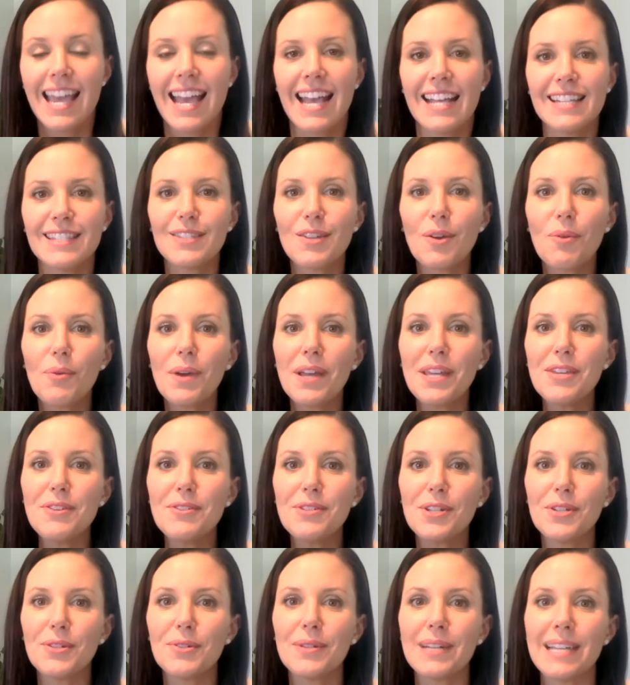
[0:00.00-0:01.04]
And so, what you
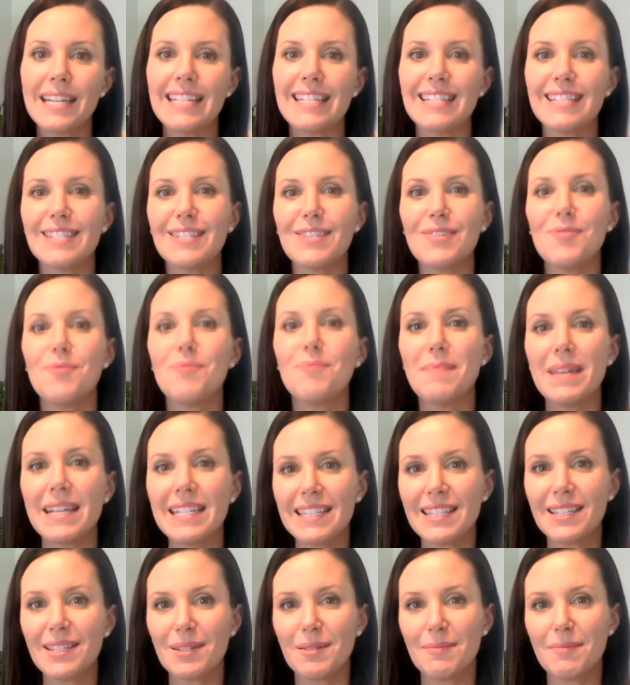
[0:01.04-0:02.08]
do is you
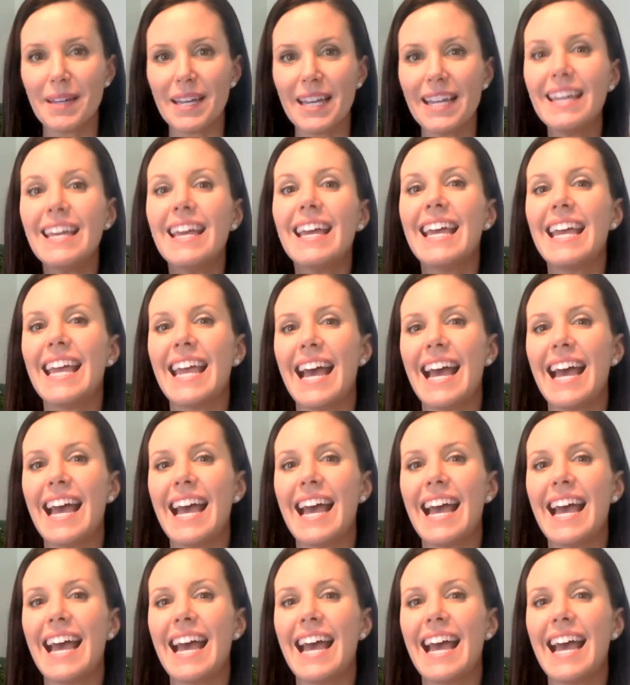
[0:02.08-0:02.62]
mix a little bit